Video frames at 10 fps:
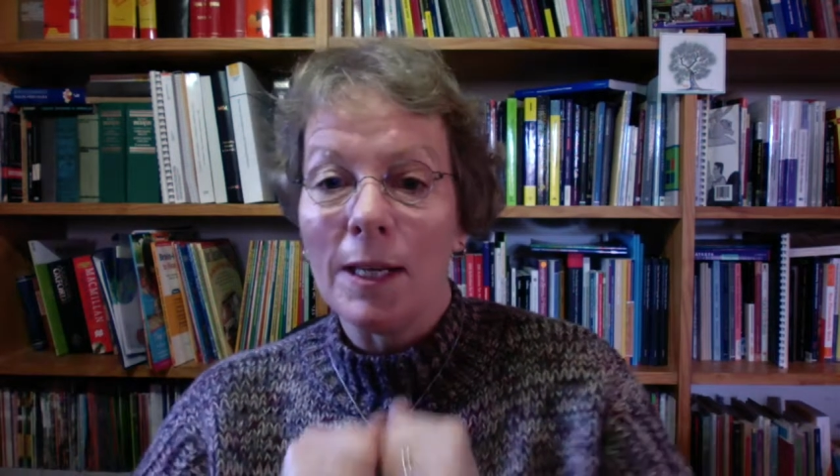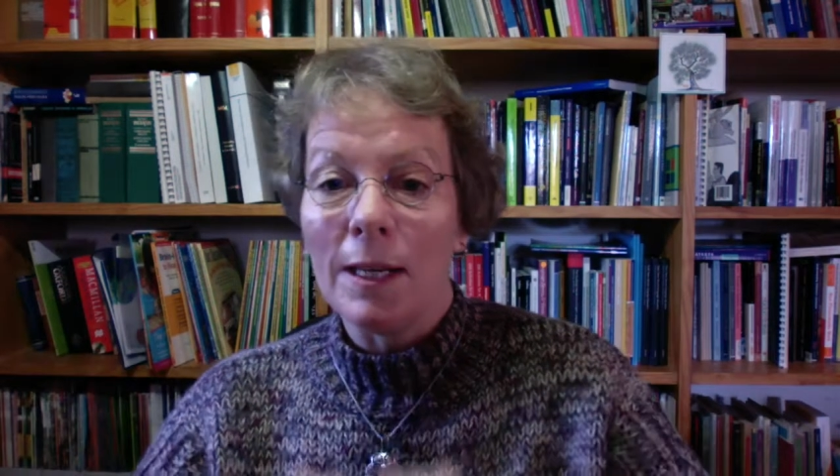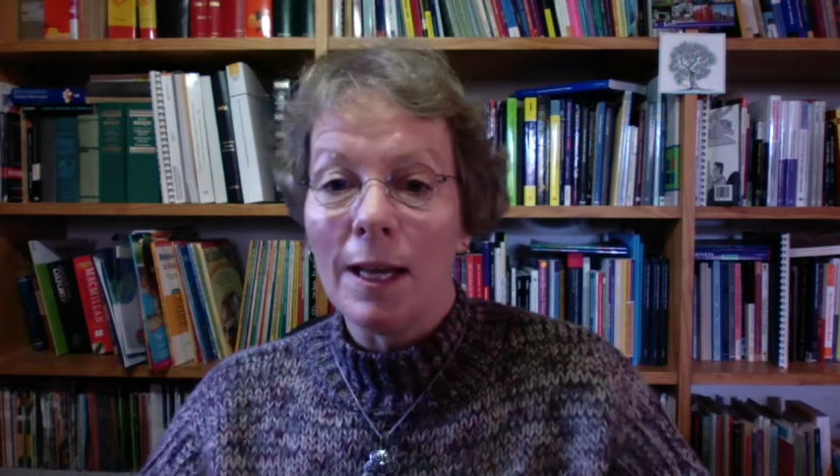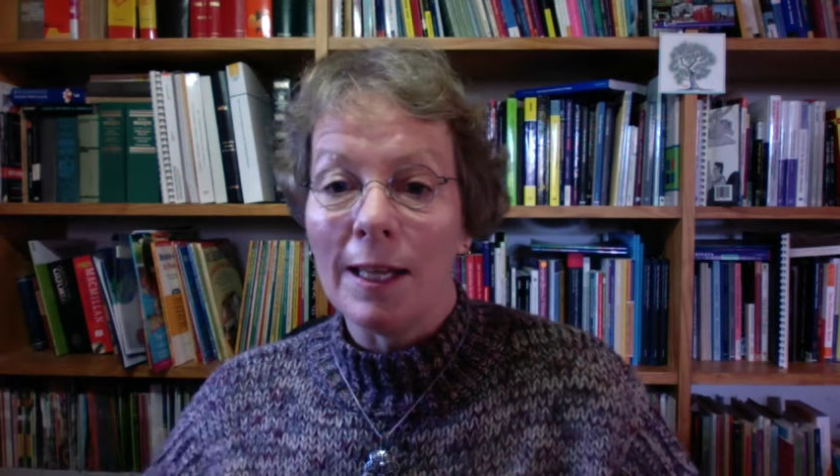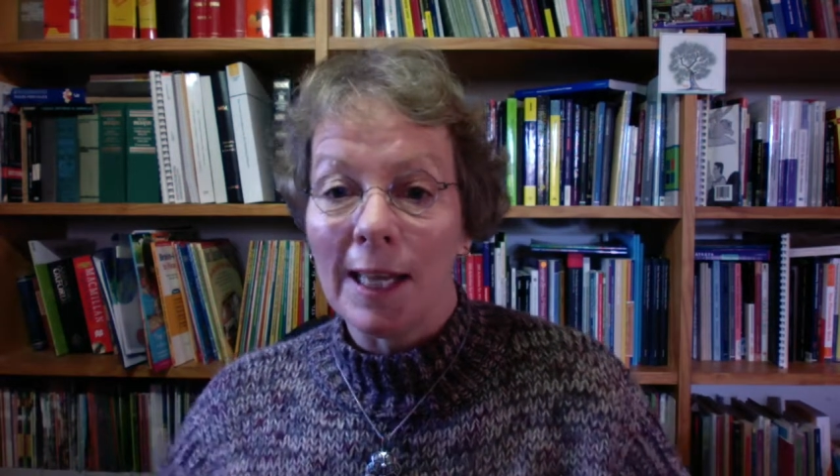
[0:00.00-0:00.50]

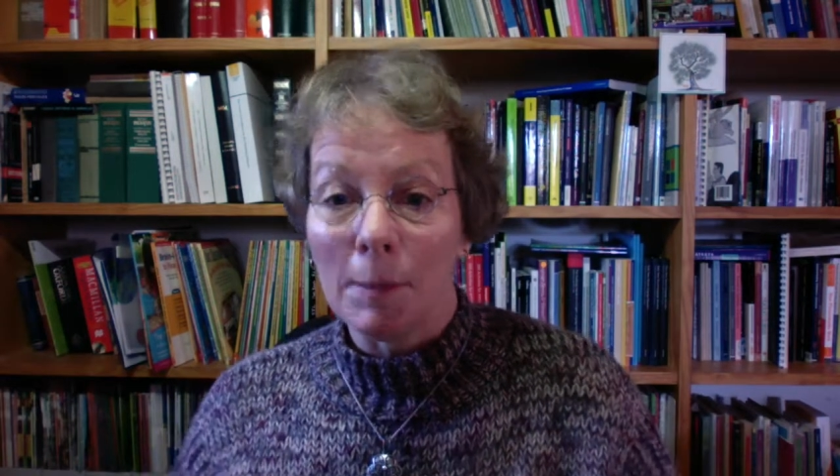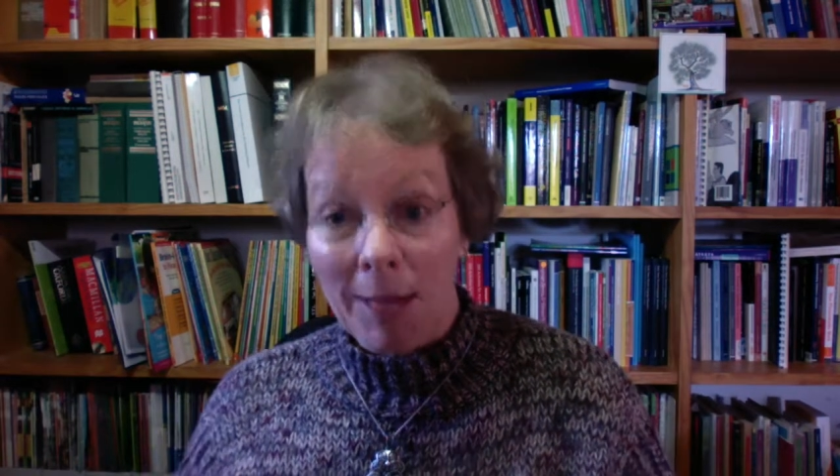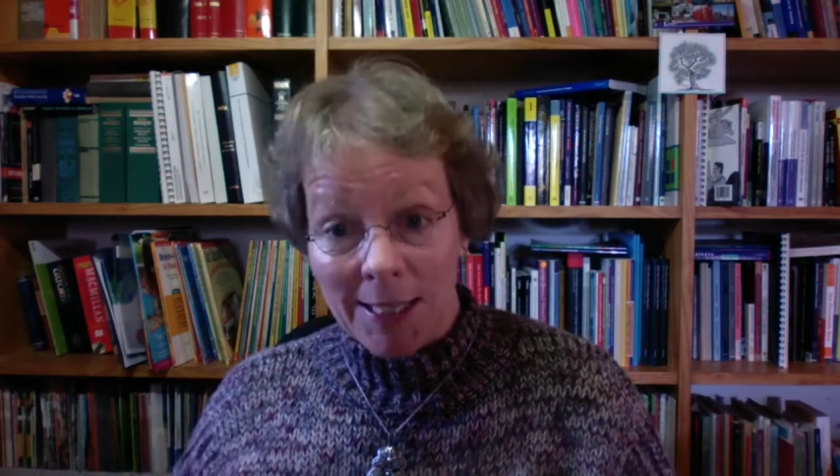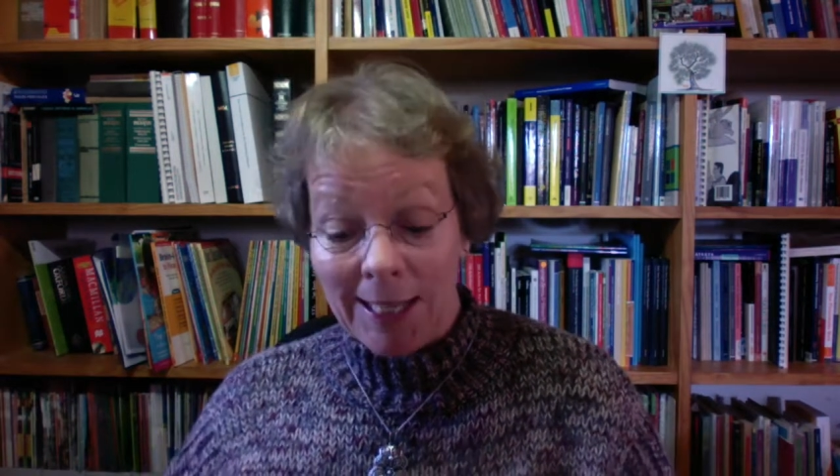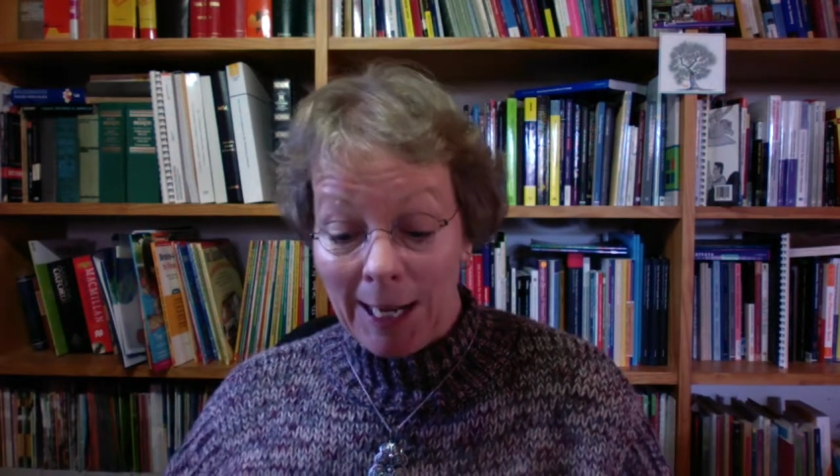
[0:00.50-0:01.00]
learning
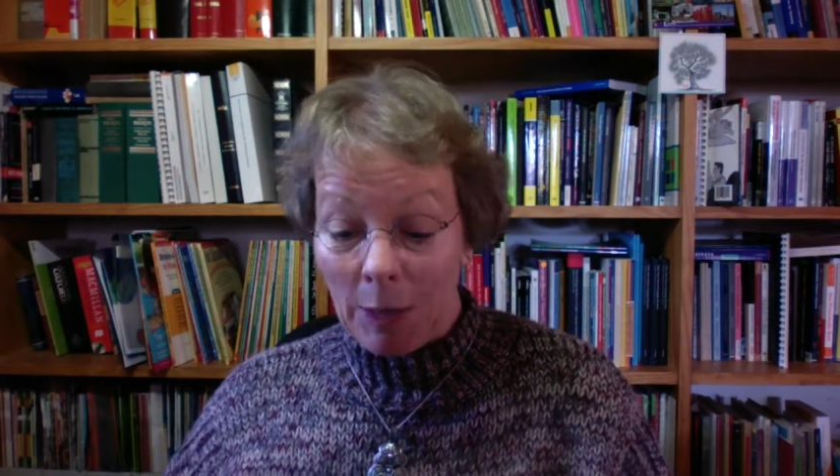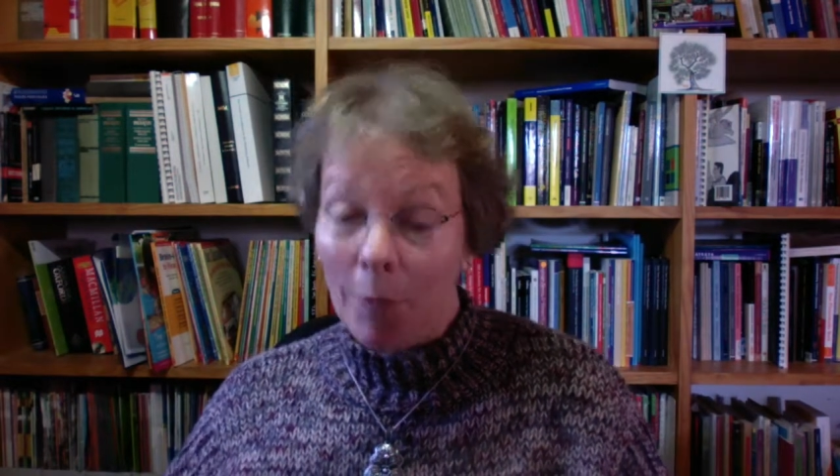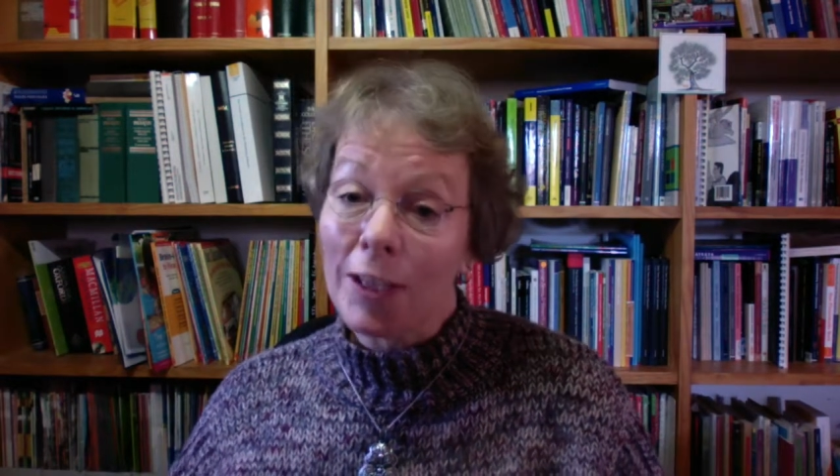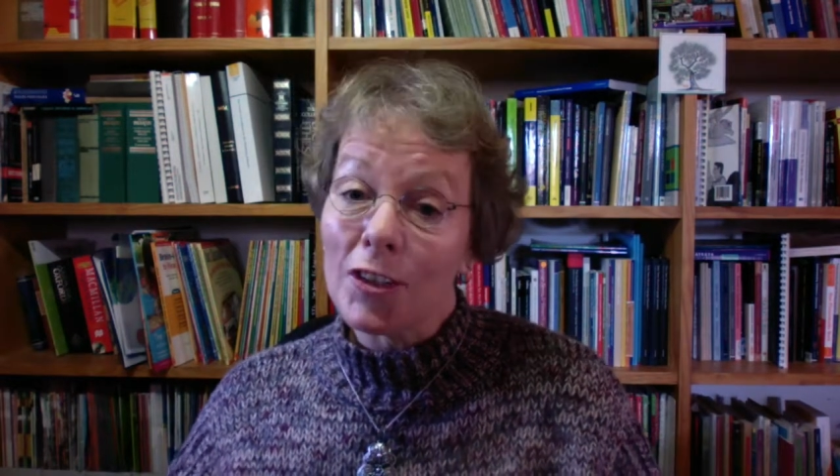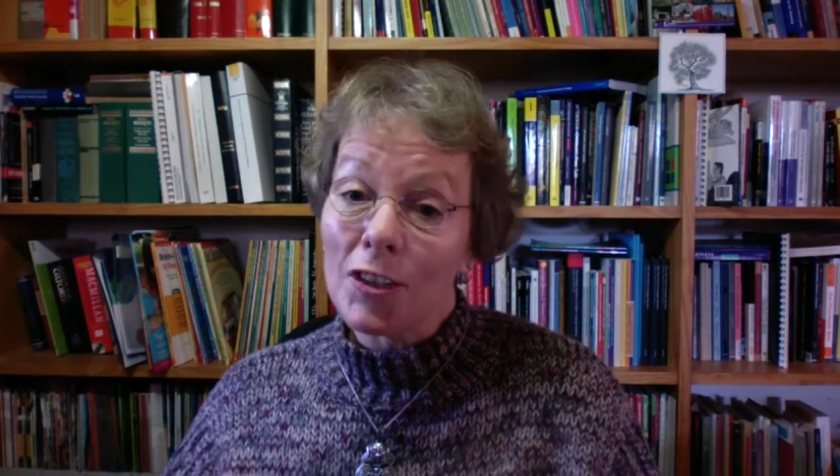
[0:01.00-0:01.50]
meta
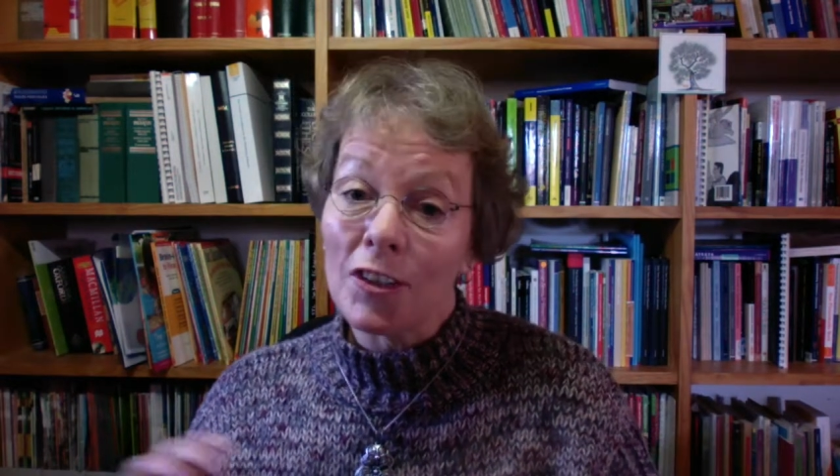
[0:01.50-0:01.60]
language,